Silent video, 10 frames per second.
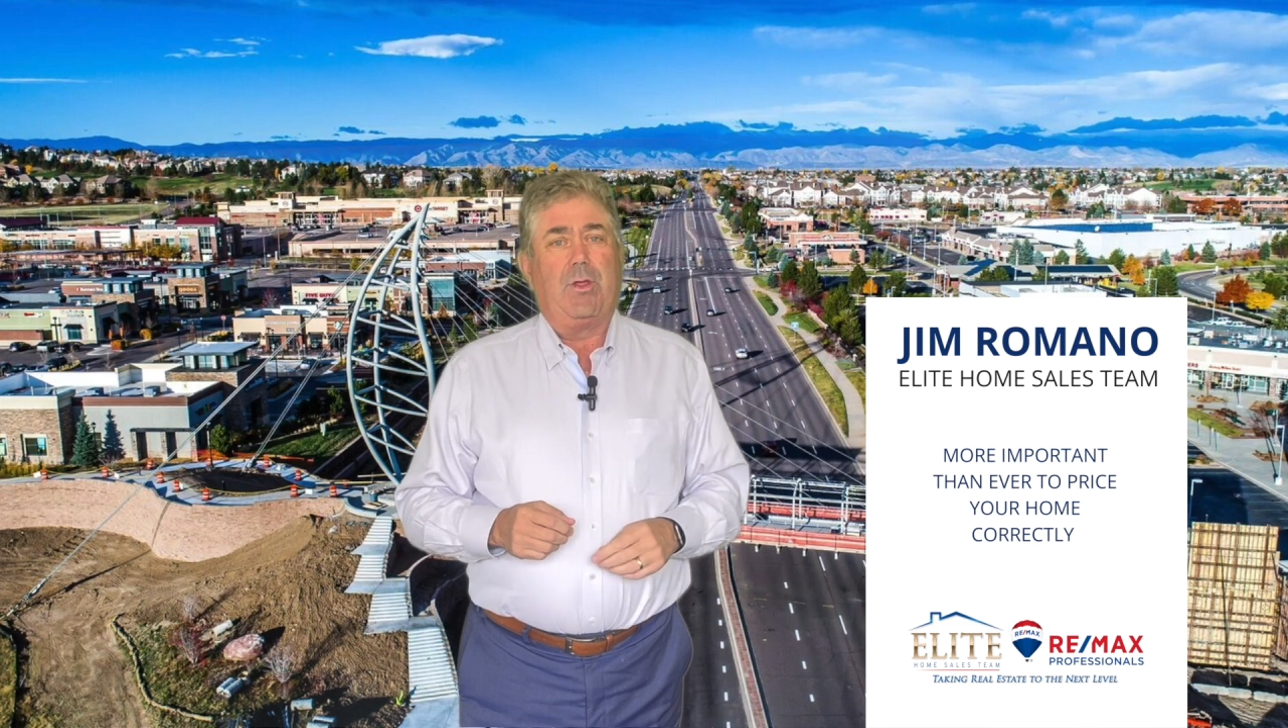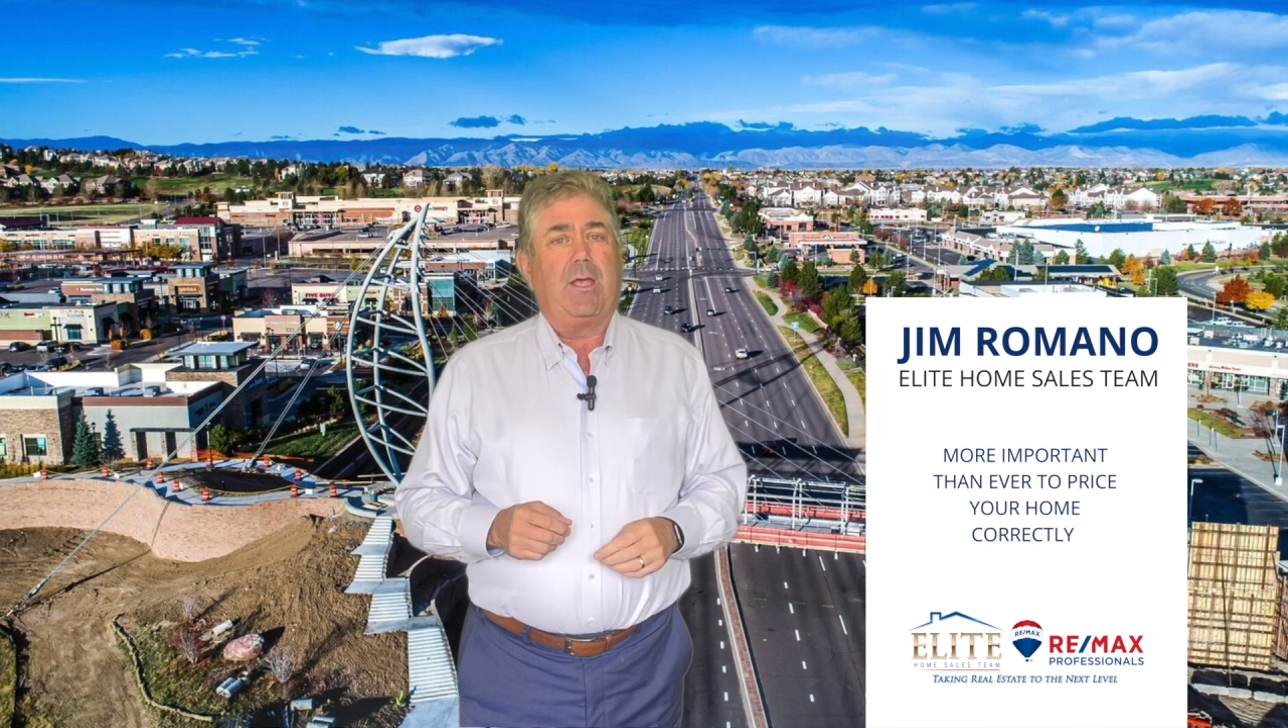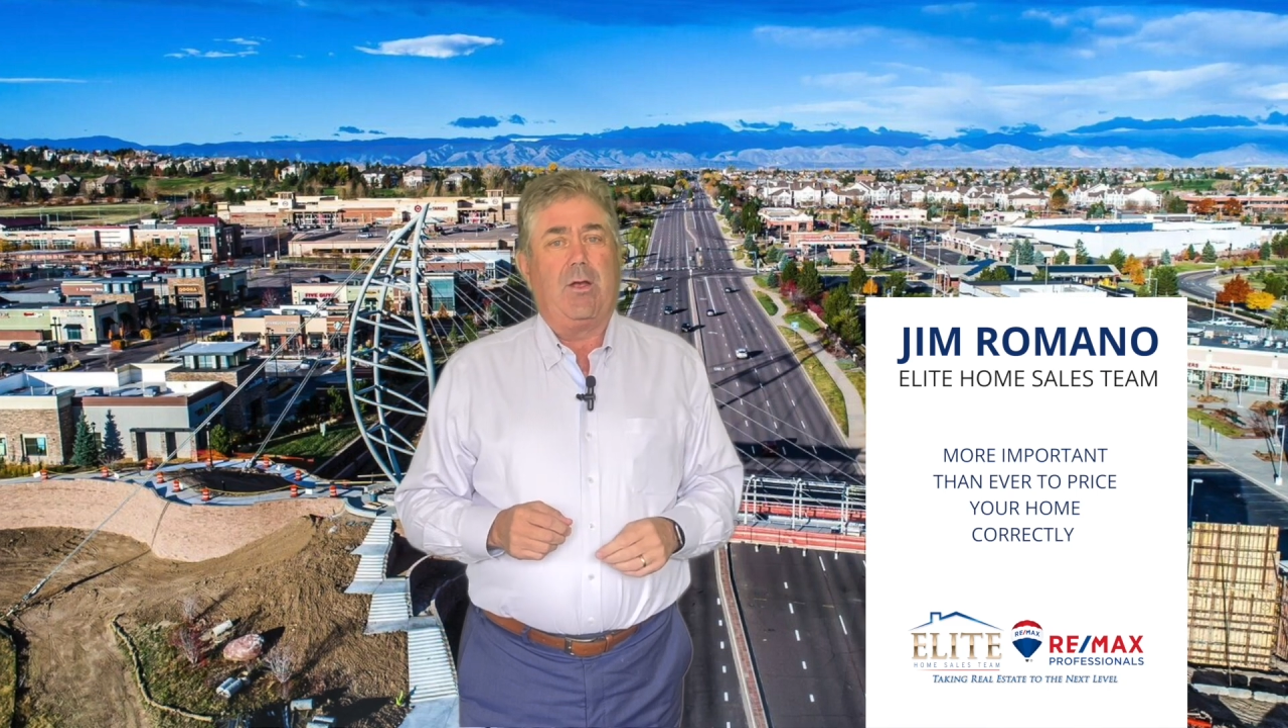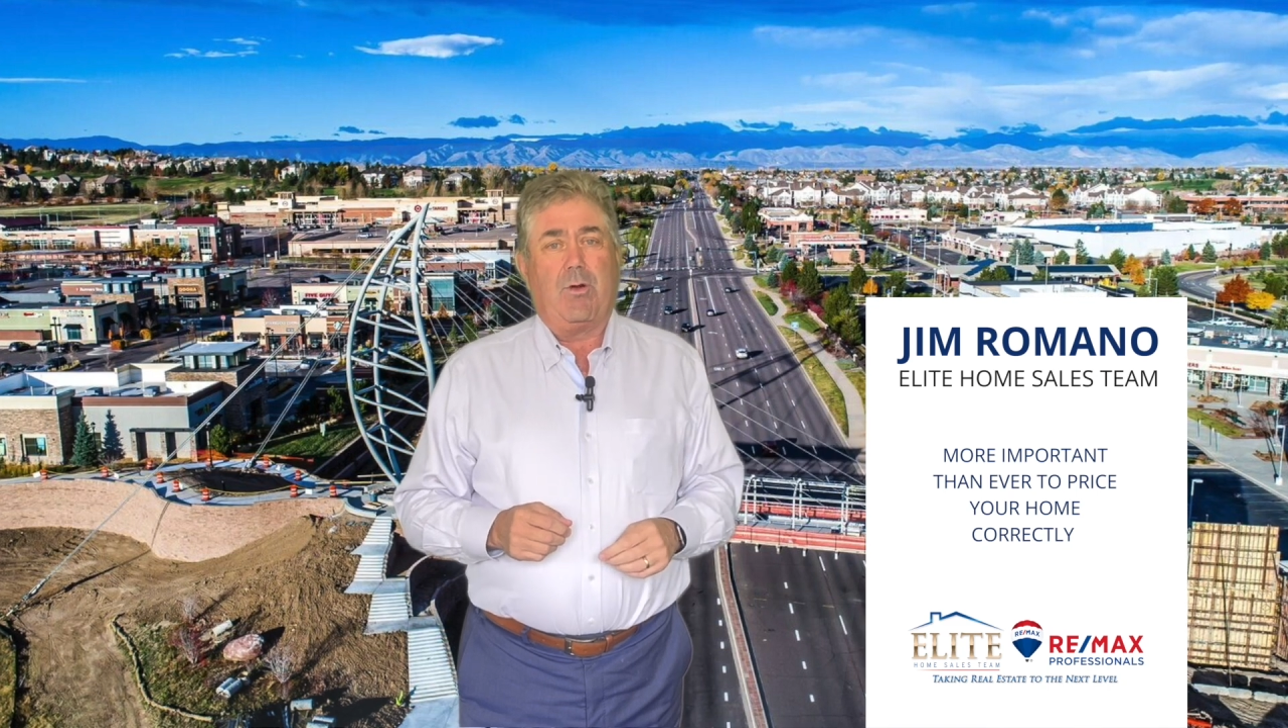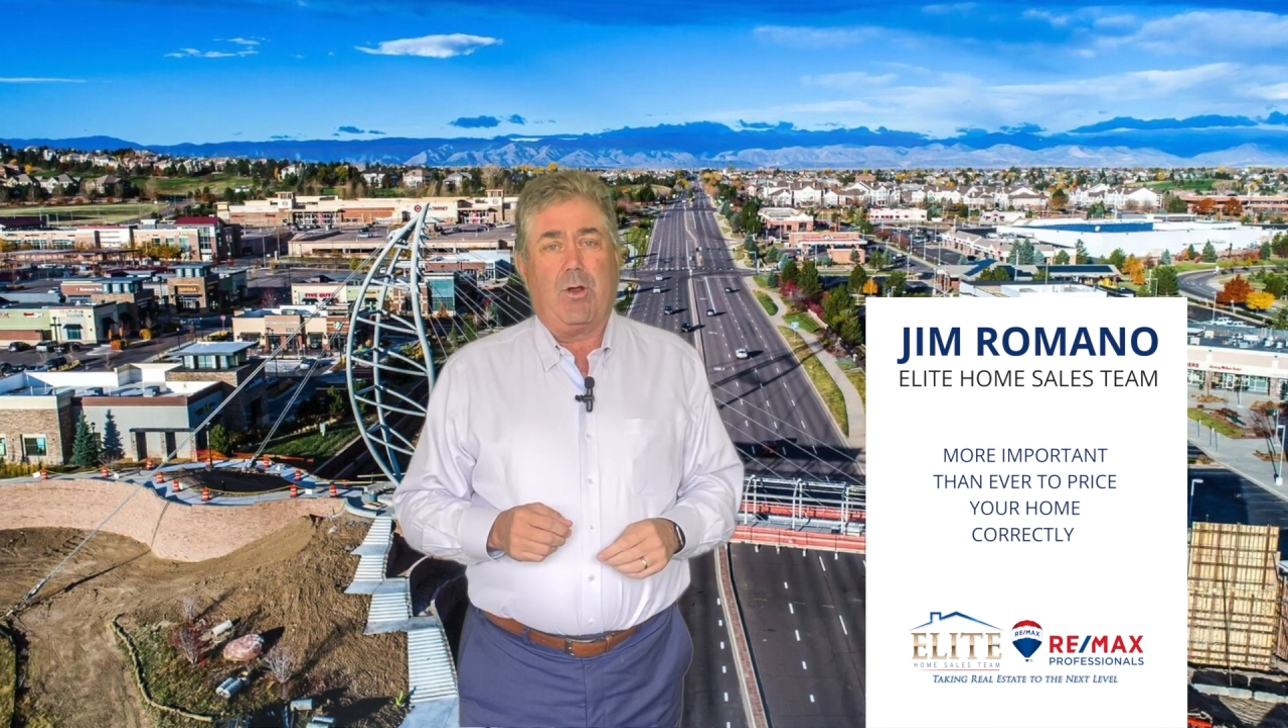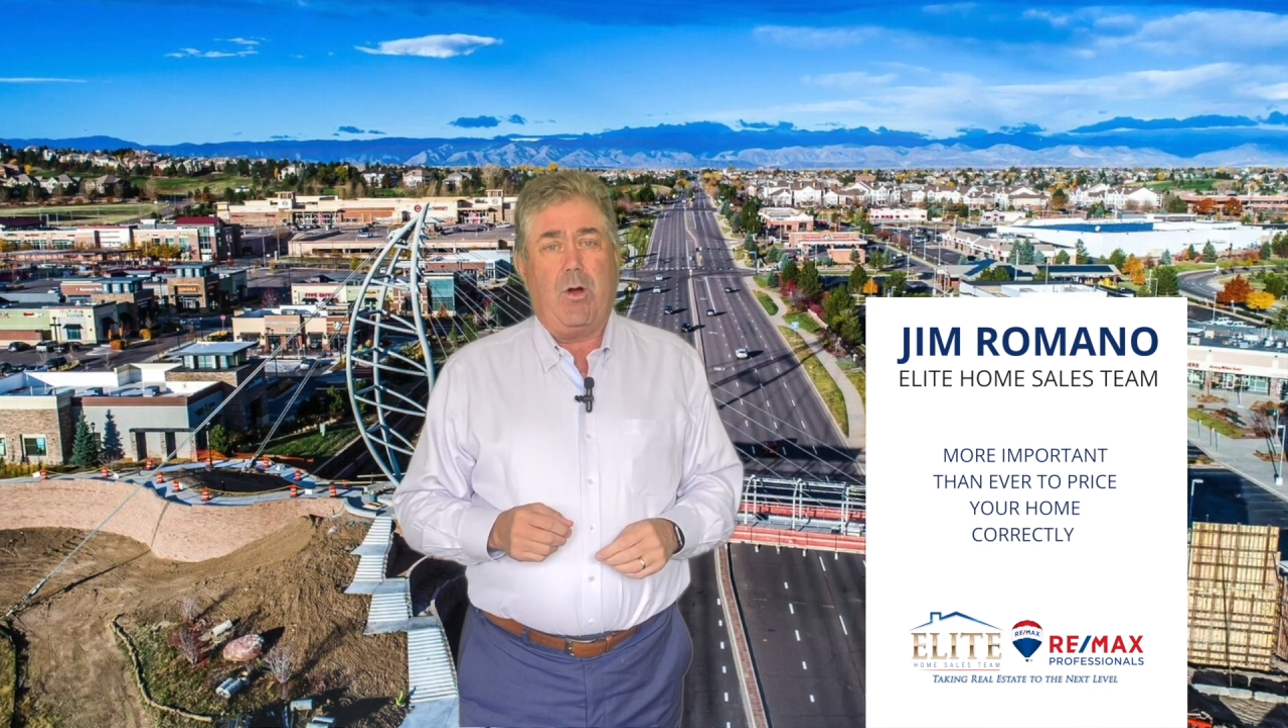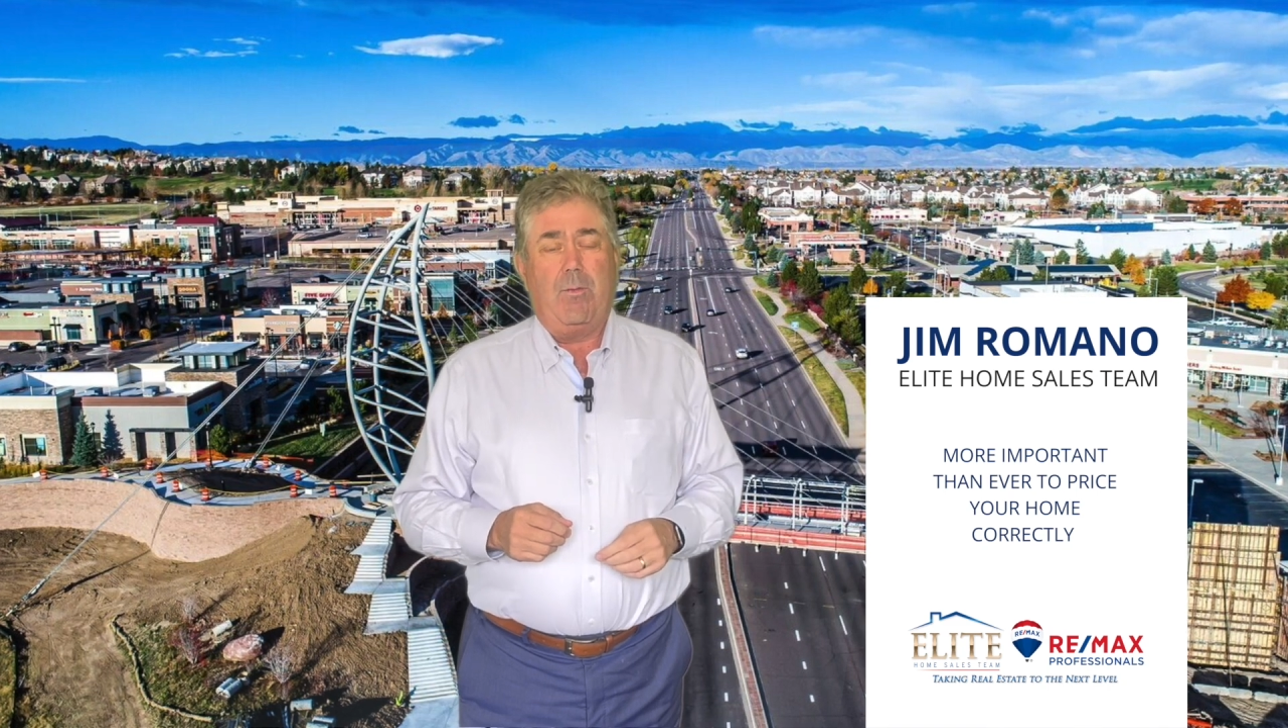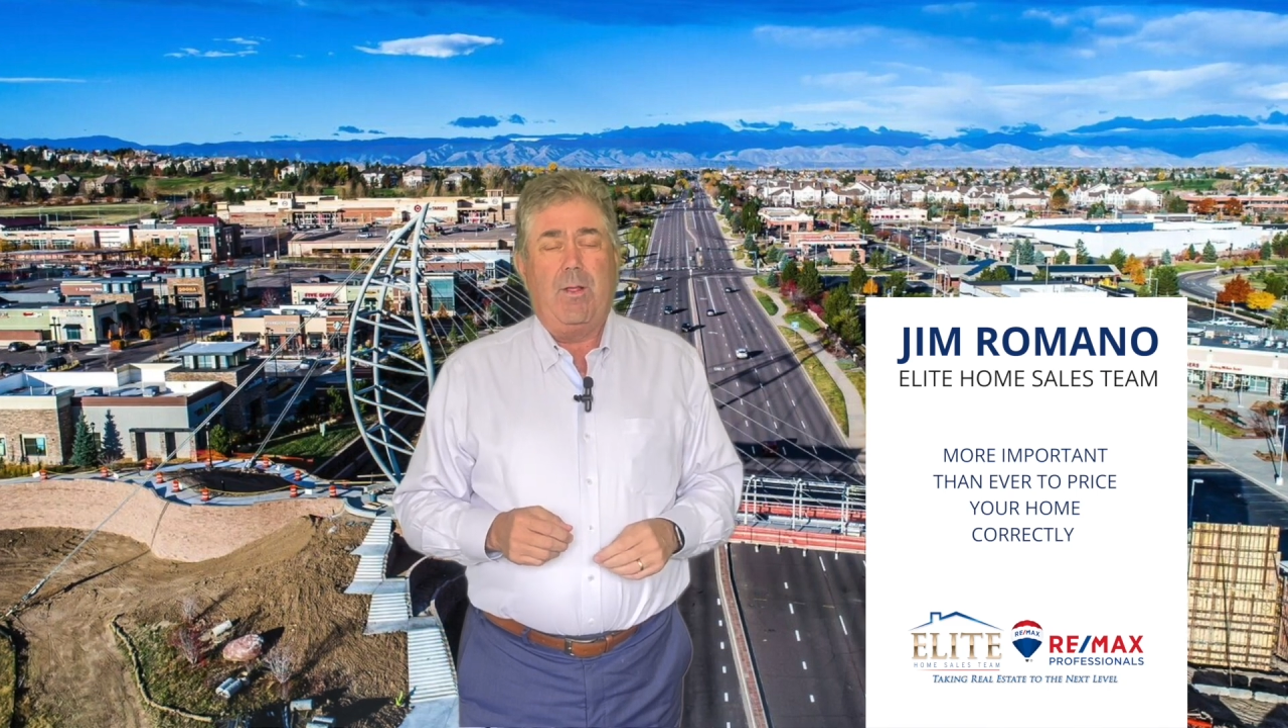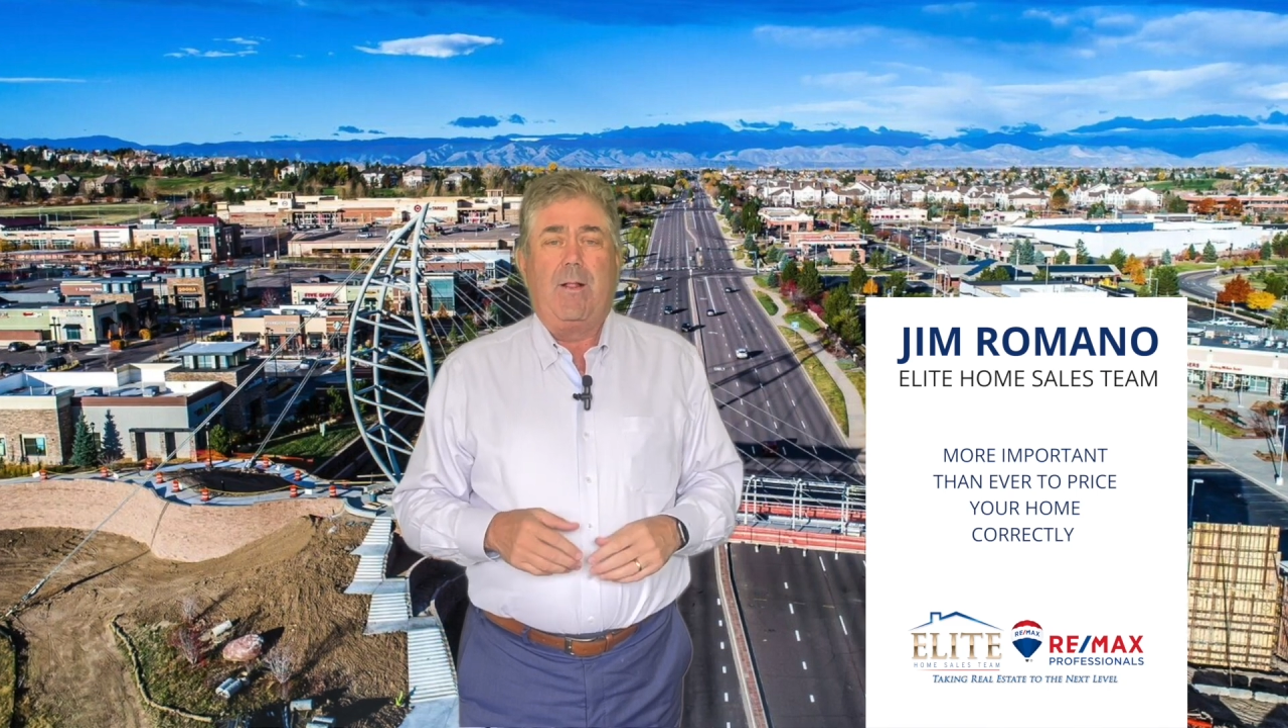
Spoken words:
a year ago.